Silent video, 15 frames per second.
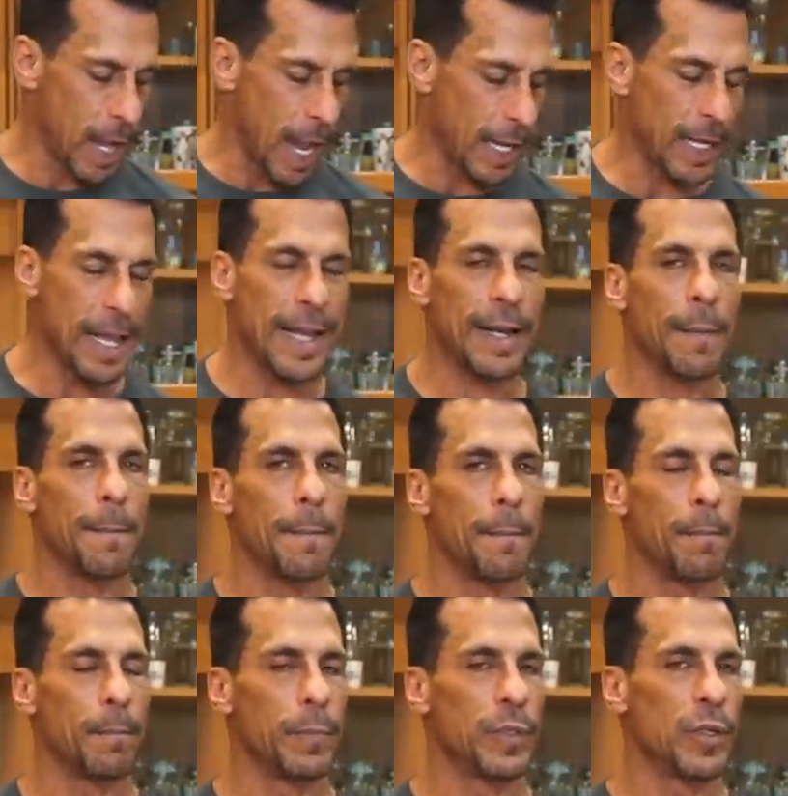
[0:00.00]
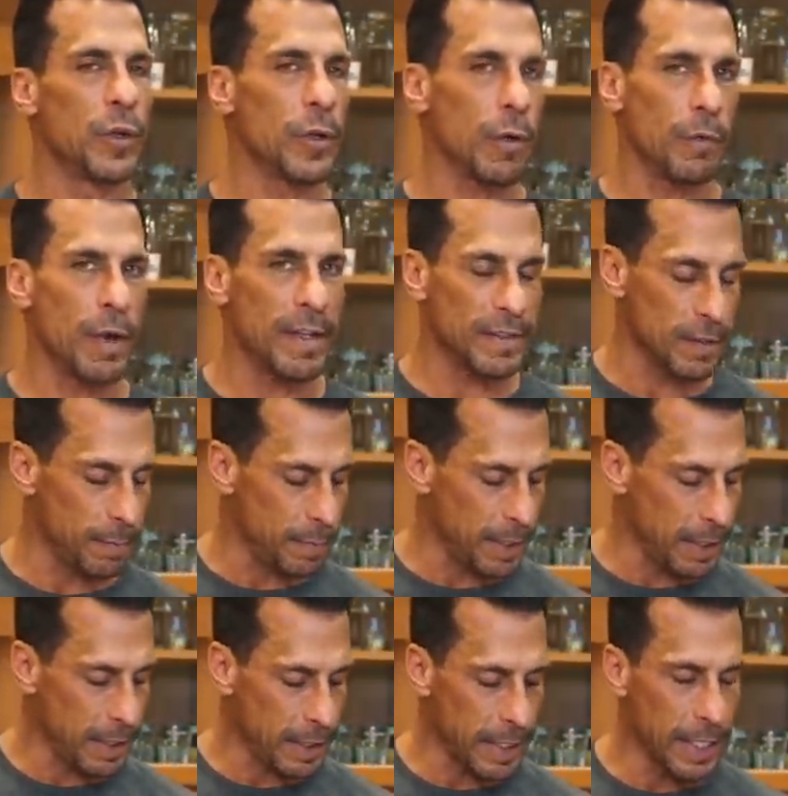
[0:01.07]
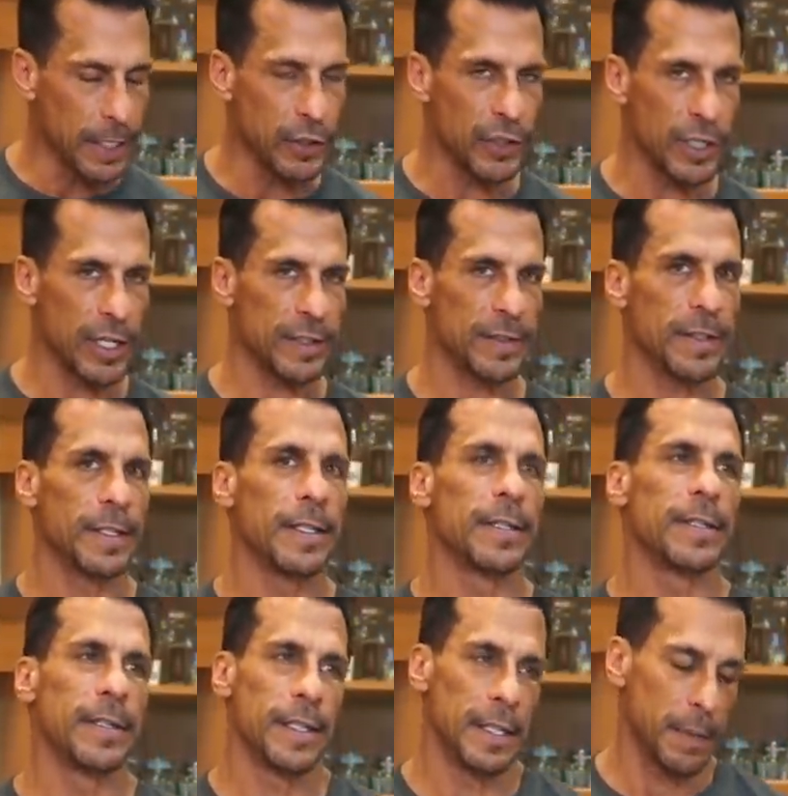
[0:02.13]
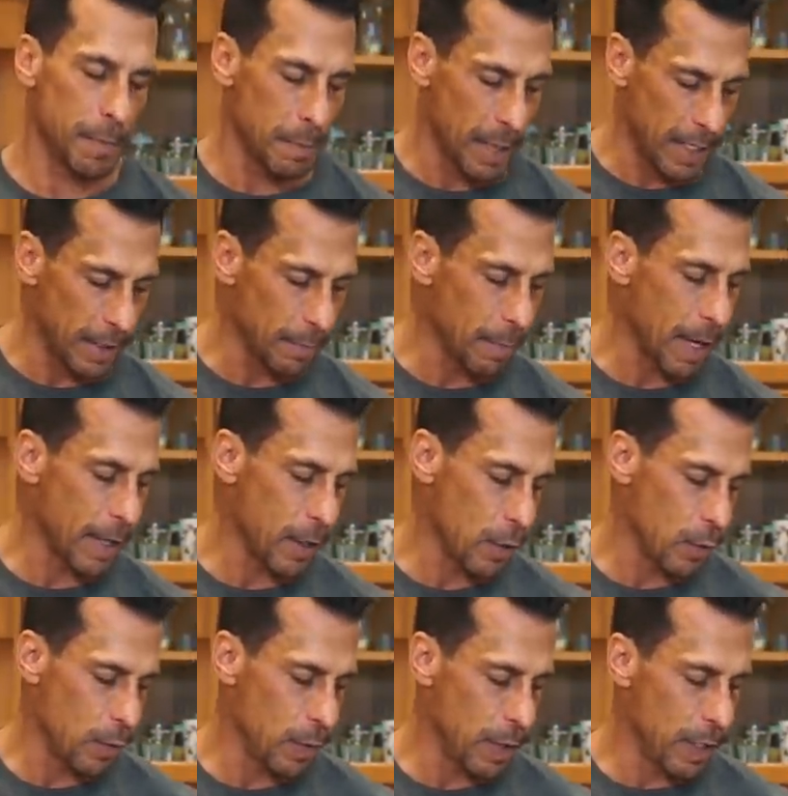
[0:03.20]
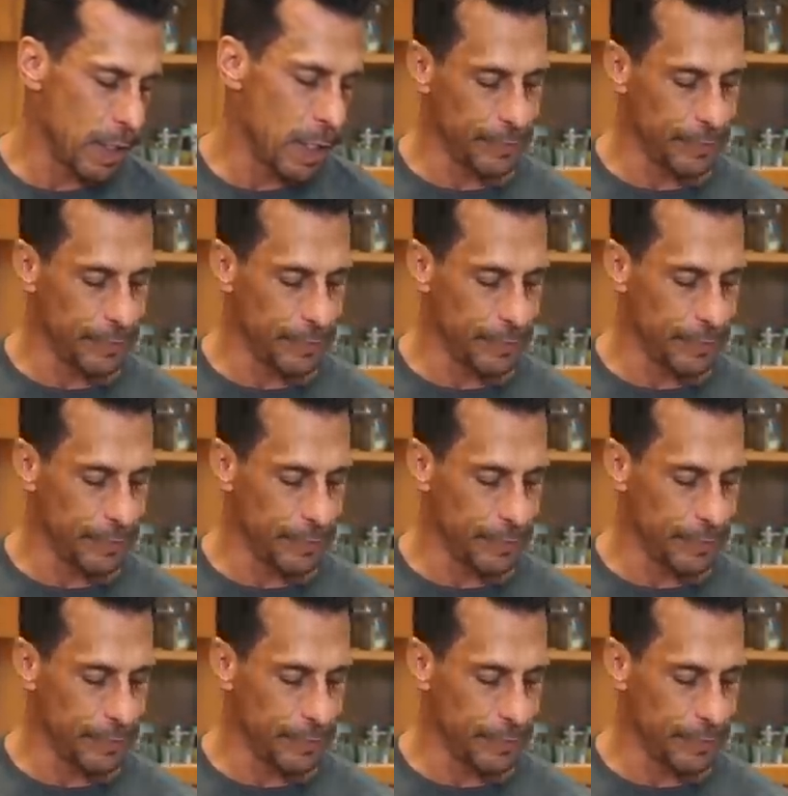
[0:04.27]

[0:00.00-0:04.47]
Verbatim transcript: I kind of took a recipe and then adjusted it and made it my own.